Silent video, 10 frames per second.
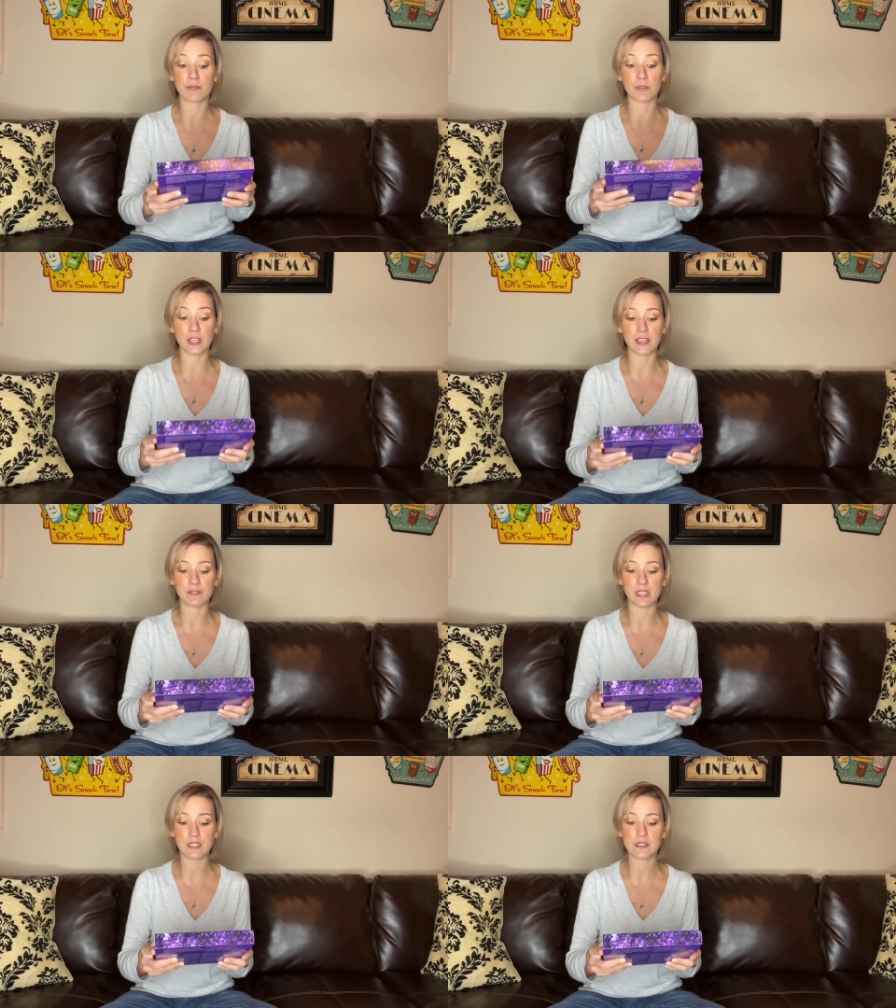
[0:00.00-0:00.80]

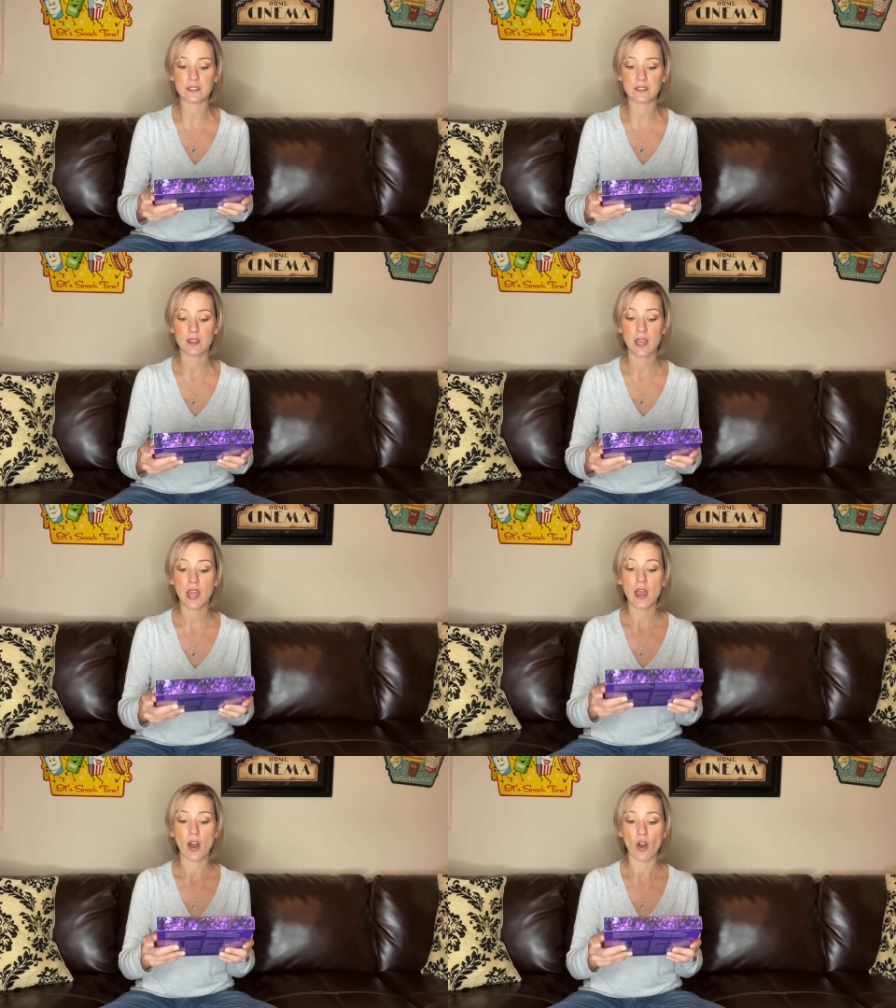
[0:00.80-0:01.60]
forgiveness,
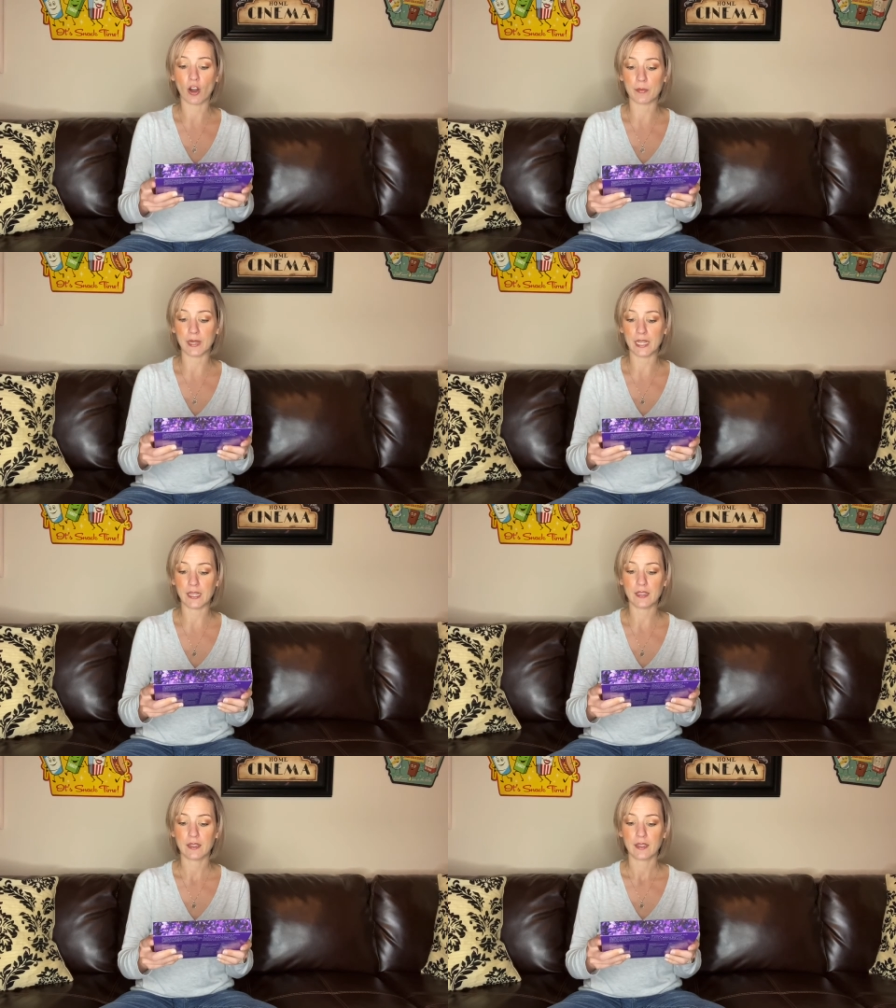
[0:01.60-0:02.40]
harmony,